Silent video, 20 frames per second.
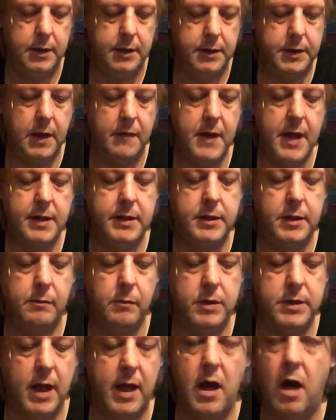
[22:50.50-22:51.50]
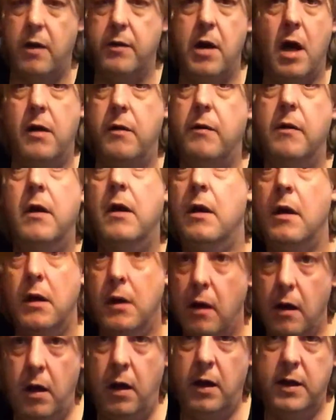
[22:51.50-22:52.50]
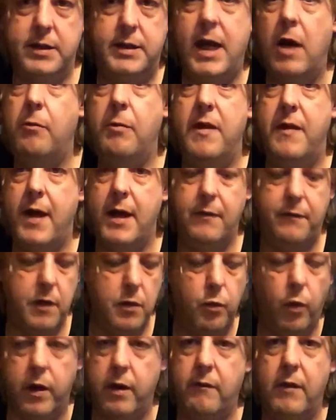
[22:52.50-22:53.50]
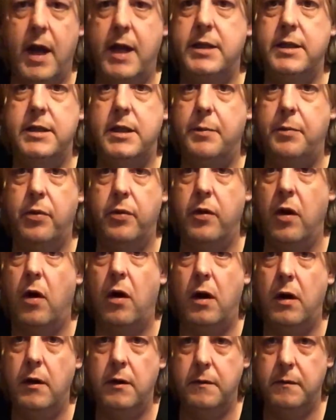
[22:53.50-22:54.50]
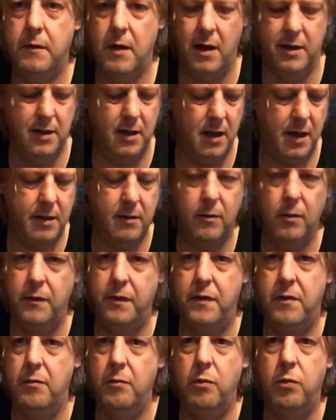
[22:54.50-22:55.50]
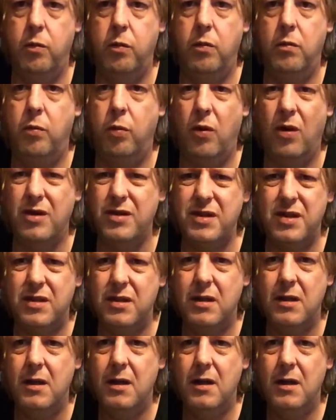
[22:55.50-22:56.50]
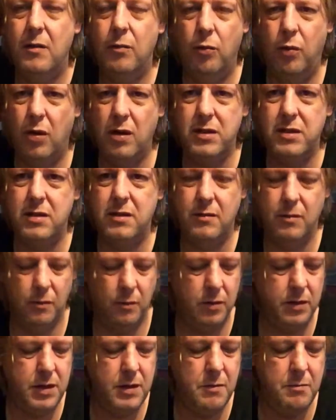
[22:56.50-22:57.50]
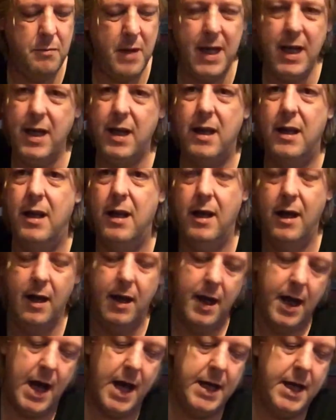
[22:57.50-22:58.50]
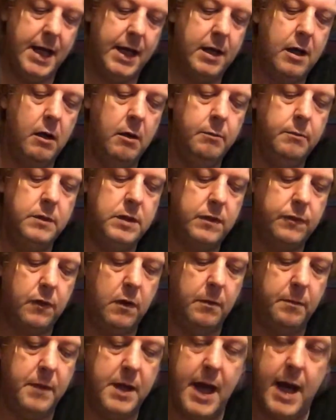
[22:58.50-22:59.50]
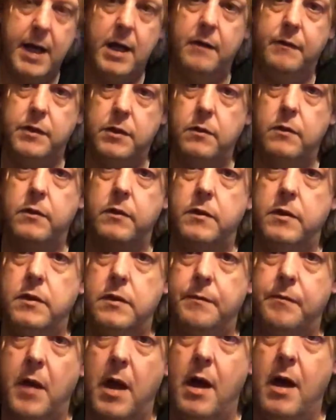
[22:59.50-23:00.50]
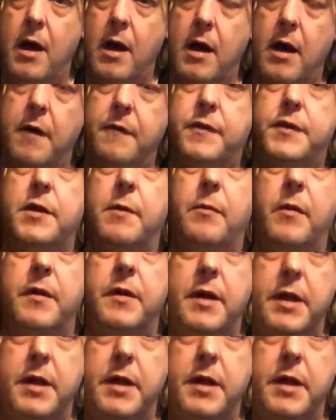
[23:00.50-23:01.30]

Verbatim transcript: So then someone's like, oh no, tell me then if you want a relationship or not. And you're like, what? What do you mean? And it comes from the 8 of Swords, of someone